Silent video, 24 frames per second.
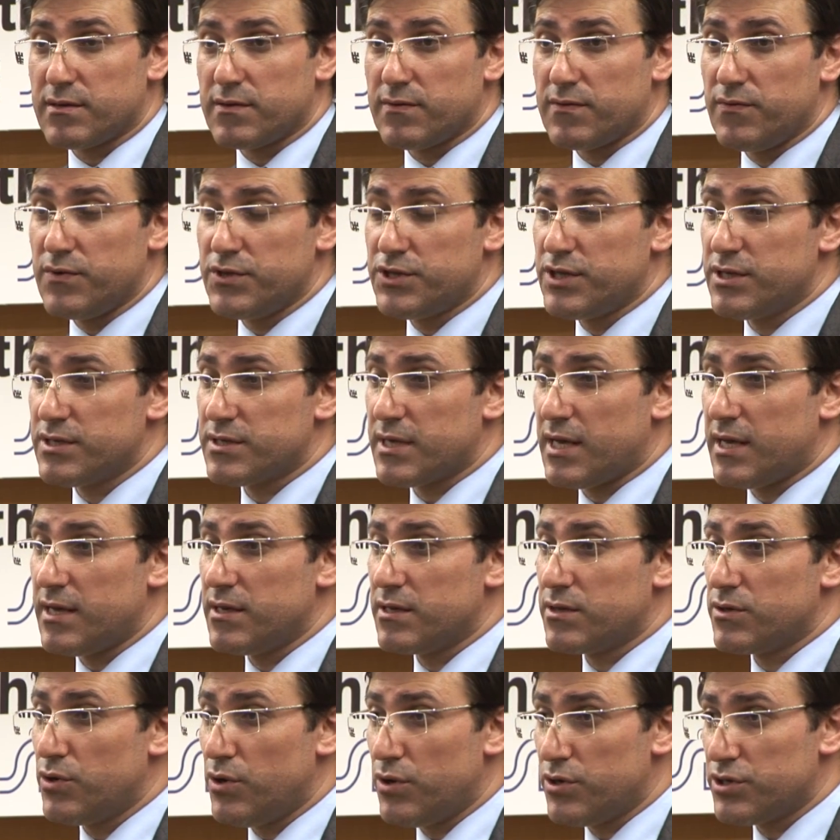which is a
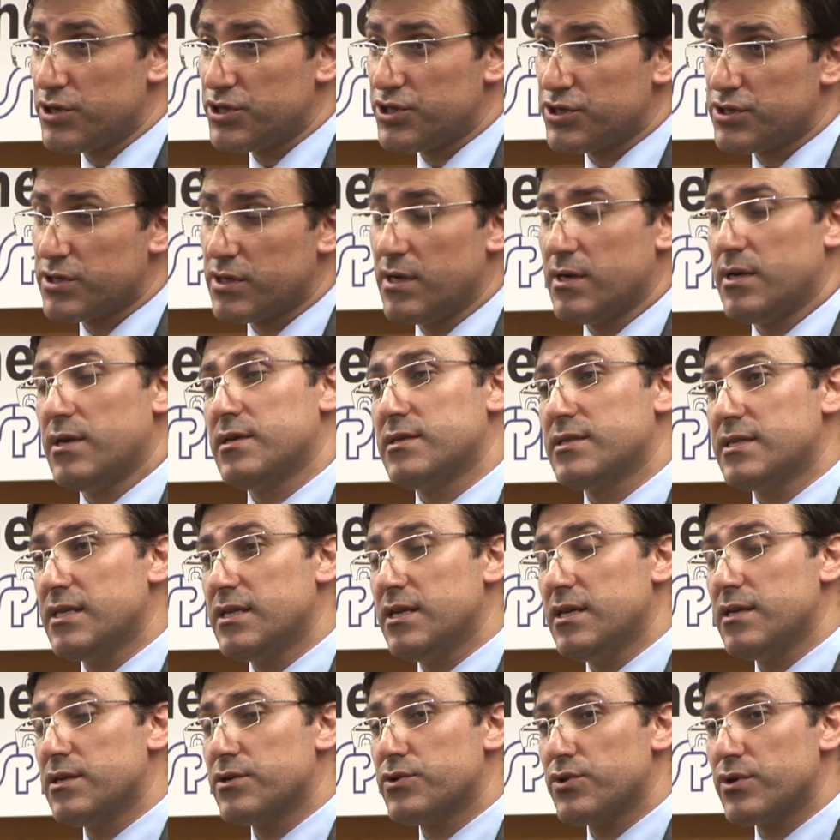Kurdish
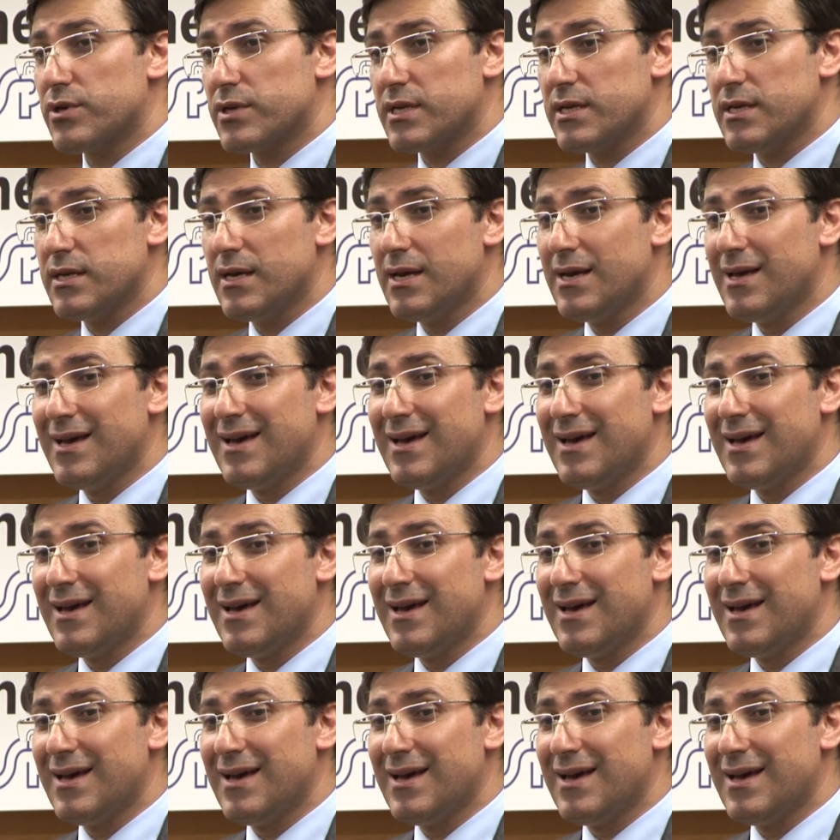city in Turkey,